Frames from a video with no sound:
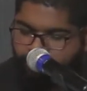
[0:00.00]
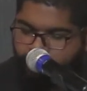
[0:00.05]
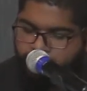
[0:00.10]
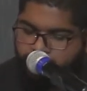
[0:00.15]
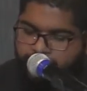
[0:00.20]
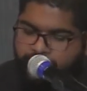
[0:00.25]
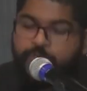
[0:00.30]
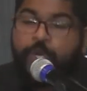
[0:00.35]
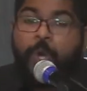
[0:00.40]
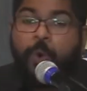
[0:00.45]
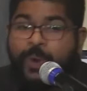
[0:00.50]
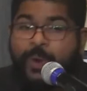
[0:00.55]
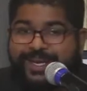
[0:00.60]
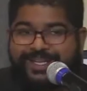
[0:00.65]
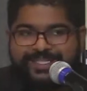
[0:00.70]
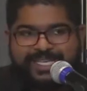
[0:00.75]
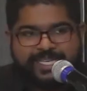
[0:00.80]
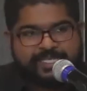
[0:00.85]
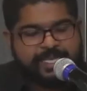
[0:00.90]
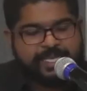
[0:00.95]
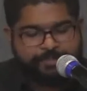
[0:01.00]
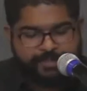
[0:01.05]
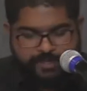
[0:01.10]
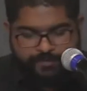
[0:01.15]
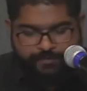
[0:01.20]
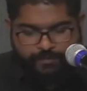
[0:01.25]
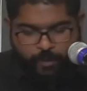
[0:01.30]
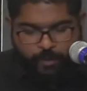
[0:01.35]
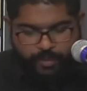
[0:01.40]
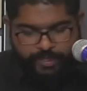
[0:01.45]
No one is exempted
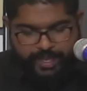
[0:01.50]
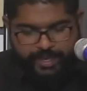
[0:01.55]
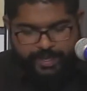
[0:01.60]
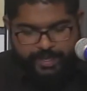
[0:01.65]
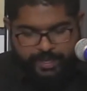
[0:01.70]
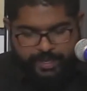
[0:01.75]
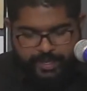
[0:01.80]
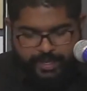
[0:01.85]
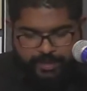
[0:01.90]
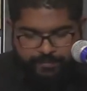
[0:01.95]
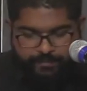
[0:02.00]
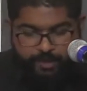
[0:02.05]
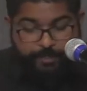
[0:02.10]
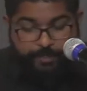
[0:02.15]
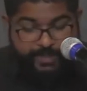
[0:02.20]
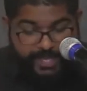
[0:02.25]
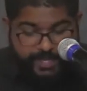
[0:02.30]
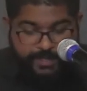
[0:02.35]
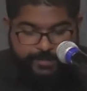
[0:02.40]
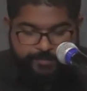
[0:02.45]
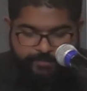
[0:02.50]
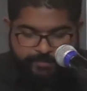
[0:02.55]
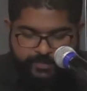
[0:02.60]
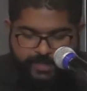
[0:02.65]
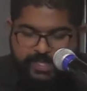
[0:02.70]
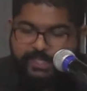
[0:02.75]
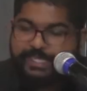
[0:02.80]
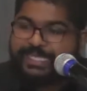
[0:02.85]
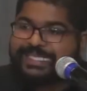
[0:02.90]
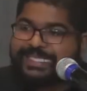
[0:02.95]
from that.
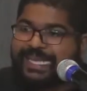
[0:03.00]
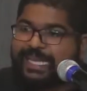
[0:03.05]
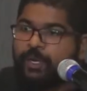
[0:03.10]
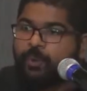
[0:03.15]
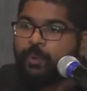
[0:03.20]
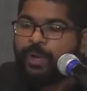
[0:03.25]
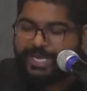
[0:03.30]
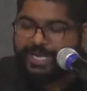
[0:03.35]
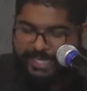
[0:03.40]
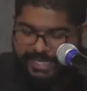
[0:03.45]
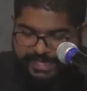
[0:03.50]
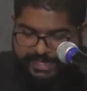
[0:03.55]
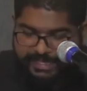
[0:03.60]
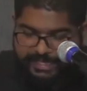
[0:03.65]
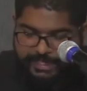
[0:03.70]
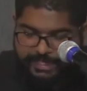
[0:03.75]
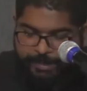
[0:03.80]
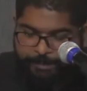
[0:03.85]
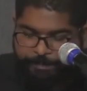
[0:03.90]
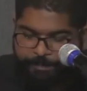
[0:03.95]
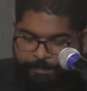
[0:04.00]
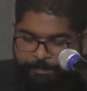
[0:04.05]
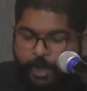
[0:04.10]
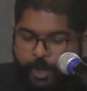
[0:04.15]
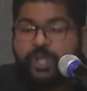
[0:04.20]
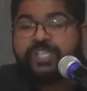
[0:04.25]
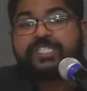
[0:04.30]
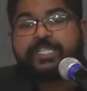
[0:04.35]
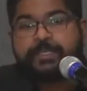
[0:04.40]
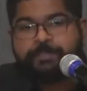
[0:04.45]
The second one is the
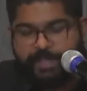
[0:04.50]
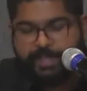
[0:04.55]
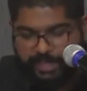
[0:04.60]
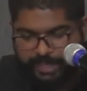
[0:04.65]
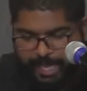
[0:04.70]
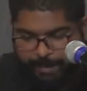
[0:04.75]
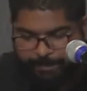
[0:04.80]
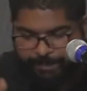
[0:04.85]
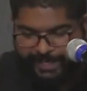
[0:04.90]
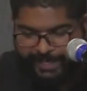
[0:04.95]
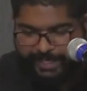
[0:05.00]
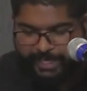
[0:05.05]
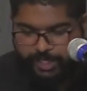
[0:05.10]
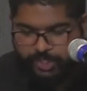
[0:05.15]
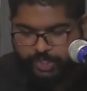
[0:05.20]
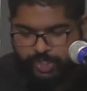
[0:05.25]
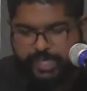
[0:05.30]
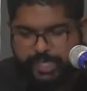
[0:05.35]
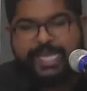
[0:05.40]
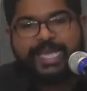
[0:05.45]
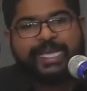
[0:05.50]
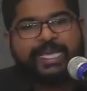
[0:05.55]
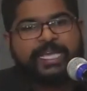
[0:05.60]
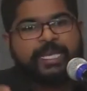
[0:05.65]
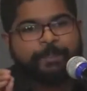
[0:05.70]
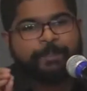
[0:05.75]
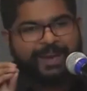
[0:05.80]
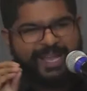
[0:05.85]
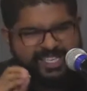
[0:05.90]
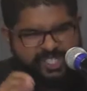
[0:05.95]
possible application. It
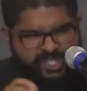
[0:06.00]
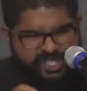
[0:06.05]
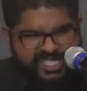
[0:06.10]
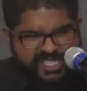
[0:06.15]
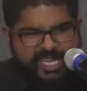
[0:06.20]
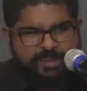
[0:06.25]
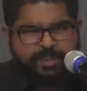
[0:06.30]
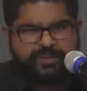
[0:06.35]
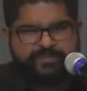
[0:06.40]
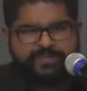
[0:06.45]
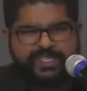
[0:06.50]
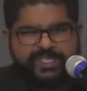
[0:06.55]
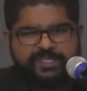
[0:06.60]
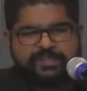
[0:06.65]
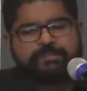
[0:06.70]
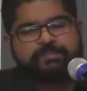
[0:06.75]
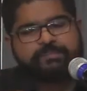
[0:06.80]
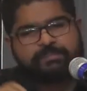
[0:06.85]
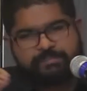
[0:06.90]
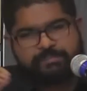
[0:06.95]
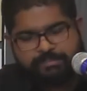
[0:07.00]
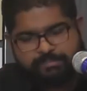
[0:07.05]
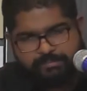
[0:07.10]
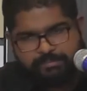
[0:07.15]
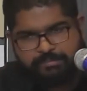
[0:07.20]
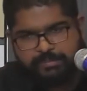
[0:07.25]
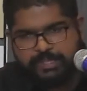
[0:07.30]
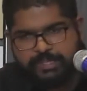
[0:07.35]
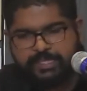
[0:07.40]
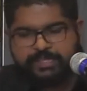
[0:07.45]
applies to some of us,
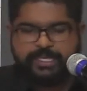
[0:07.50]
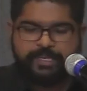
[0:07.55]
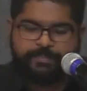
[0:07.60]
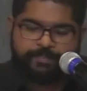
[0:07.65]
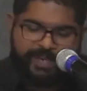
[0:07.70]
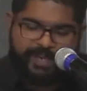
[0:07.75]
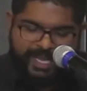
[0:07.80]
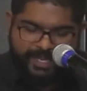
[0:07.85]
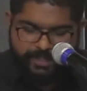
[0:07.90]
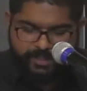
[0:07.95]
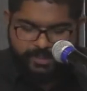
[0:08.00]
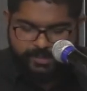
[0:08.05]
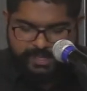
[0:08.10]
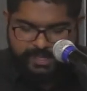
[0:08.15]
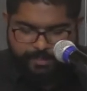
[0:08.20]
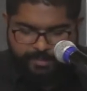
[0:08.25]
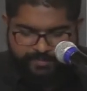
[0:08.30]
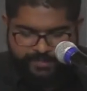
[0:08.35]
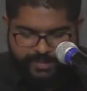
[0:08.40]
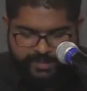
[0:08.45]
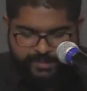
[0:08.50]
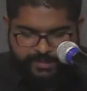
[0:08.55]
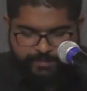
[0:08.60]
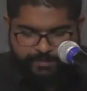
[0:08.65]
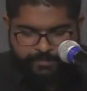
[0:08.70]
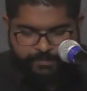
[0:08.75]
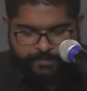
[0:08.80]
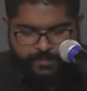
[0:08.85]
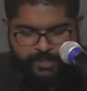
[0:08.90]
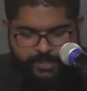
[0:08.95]
doesn't apply to some of us.
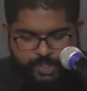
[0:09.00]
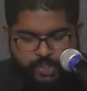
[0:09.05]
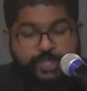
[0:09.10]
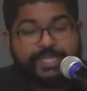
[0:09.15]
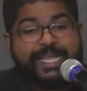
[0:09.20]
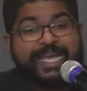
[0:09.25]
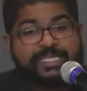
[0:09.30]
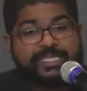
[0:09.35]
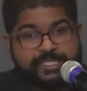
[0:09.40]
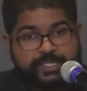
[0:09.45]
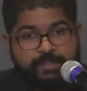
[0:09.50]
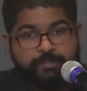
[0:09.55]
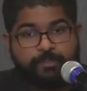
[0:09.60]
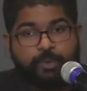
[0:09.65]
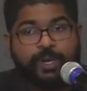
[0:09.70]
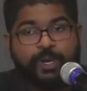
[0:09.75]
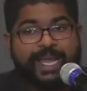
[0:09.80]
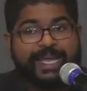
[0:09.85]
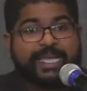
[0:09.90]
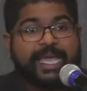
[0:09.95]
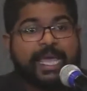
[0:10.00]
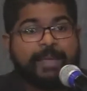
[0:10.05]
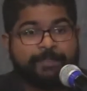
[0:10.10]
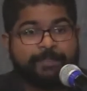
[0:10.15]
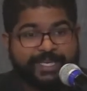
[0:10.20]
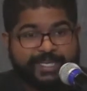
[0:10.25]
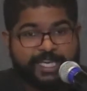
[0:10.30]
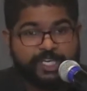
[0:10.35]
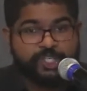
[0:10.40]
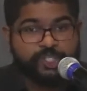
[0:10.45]
So that's more like
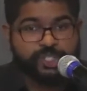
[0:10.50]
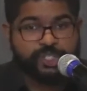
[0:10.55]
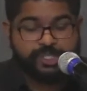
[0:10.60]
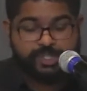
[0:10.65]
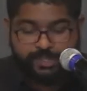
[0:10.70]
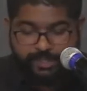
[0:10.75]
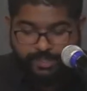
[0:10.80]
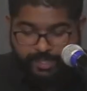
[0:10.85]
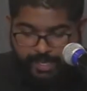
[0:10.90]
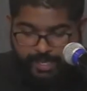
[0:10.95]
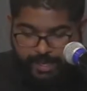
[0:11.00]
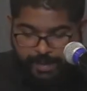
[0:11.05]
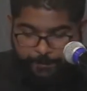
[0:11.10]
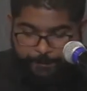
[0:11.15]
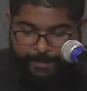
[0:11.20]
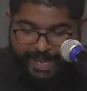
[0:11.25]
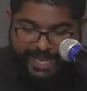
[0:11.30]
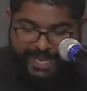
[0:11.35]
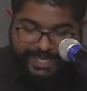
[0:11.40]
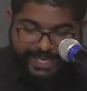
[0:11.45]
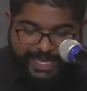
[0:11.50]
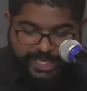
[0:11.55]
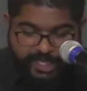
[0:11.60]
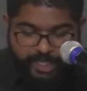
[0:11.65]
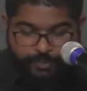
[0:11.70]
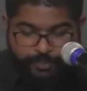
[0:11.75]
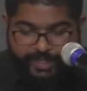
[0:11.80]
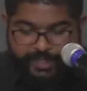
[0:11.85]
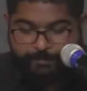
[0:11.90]
applications by category.